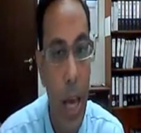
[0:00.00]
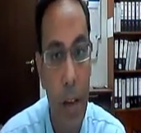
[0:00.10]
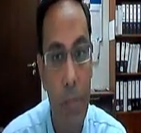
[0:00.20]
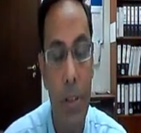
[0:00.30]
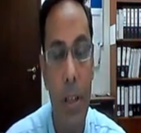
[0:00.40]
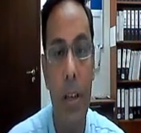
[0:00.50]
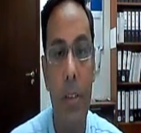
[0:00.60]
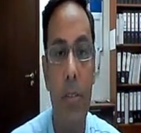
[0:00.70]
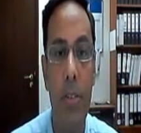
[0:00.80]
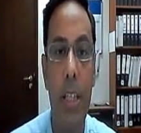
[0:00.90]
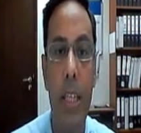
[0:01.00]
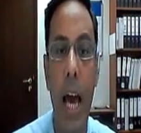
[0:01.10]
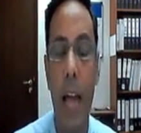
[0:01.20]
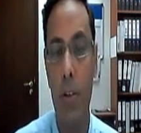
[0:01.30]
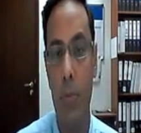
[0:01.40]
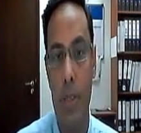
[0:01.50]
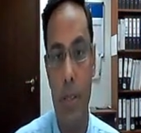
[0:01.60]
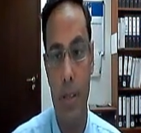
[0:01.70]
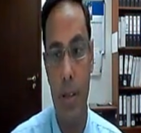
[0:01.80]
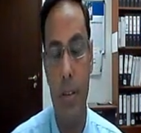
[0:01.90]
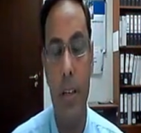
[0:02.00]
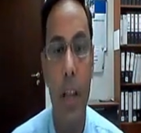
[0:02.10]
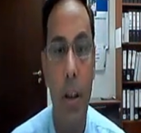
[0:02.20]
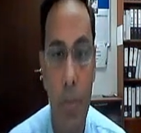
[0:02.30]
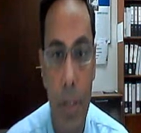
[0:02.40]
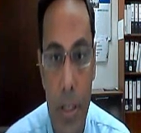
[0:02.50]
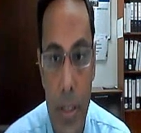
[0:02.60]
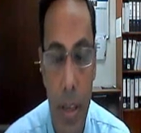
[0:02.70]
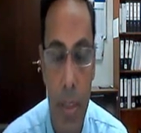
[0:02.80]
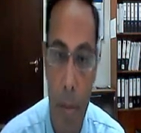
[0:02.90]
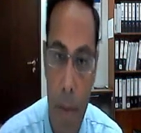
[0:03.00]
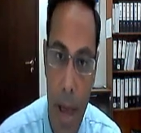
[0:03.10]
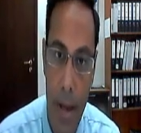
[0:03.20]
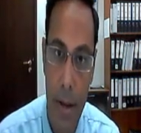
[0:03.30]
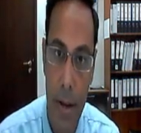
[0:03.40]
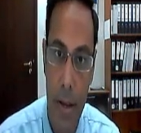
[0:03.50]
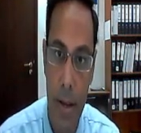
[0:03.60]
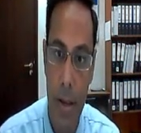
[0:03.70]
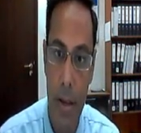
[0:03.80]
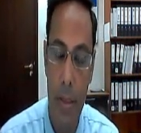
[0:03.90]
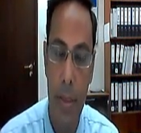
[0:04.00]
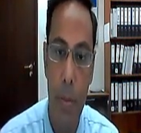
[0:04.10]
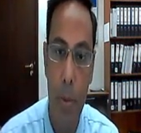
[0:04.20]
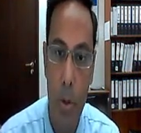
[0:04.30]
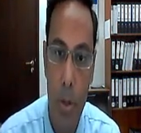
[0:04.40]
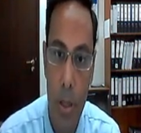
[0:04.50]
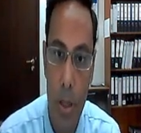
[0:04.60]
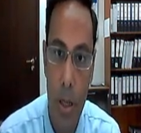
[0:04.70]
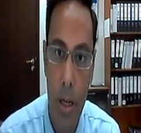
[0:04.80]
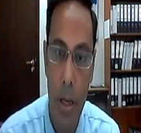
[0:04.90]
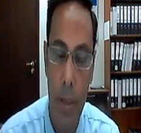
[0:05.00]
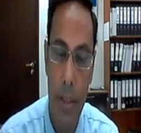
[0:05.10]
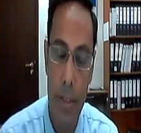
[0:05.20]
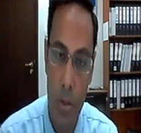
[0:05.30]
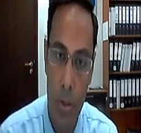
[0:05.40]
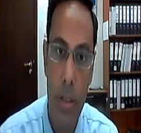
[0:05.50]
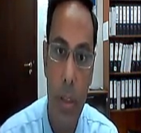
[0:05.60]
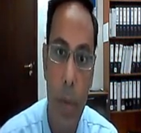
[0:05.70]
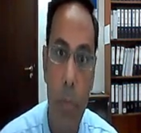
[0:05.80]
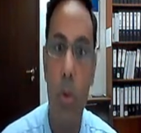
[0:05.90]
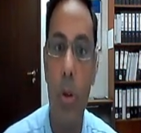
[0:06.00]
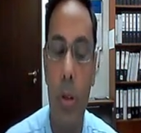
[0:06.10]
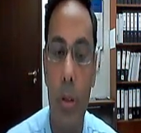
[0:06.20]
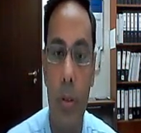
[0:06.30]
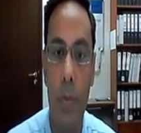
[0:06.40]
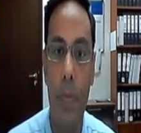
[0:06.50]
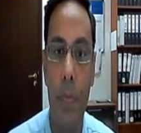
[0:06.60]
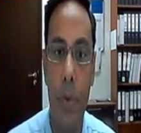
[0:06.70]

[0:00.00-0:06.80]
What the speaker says: Here we have three arguments, three noun phrases. The man, the book, the student, the book.